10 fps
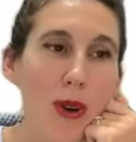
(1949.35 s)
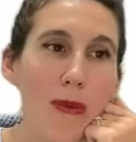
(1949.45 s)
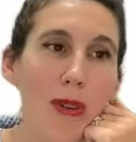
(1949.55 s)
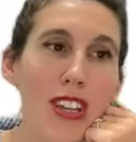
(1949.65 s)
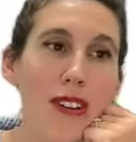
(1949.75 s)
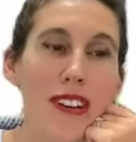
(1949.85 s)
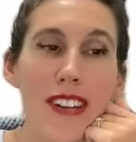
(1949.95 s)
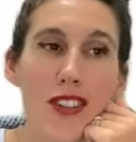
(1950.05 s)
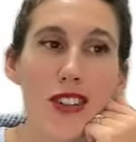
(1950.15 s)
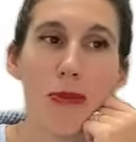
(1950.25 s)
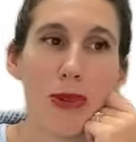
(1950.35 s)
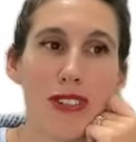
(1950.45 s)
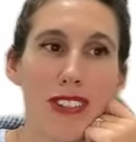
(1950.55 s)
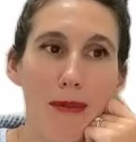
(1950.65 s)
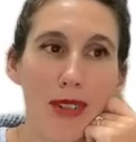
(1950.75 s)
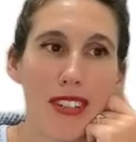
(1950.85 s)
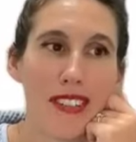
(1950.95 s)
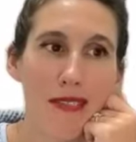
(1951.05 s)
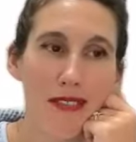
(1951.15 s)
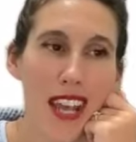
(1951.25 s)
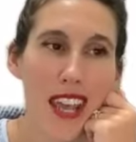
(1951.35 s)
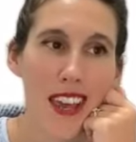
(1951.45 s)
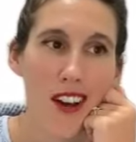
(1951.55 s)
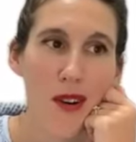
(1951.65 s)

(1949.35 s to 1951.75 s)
what were your initial perceptions of taking